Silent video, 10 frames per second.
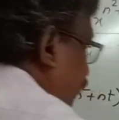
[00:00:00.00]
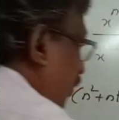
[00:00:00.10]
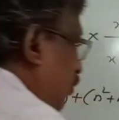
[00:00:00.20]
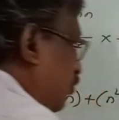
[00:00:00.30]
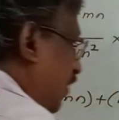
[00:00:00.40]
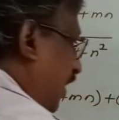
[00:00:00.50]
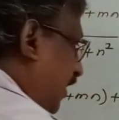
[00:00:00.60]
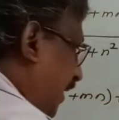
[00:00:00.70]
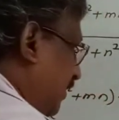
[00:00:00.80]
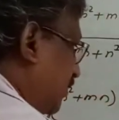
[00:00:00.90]
also get
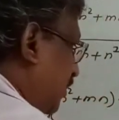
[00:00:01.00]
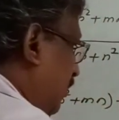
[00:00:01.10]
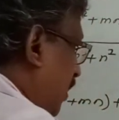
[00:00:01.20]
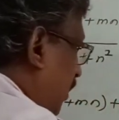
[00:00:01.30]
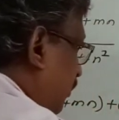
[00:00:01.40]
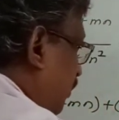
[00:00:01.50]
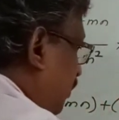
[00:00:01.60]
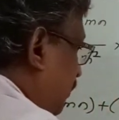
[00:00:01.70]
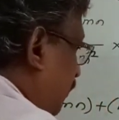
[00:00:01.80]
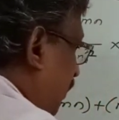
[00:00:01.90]
cancelled. This
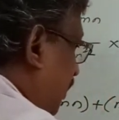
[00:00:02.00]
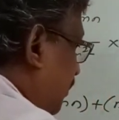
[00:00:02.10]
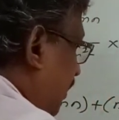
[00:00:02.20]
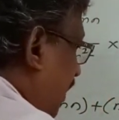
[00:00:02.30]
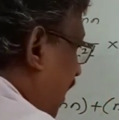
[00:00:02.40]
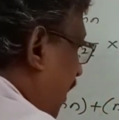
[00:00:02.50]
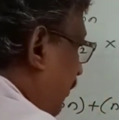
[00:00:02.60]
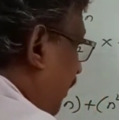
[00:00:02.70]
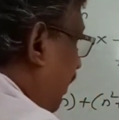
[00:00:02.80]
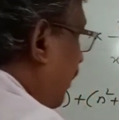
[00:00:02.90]
is plus mt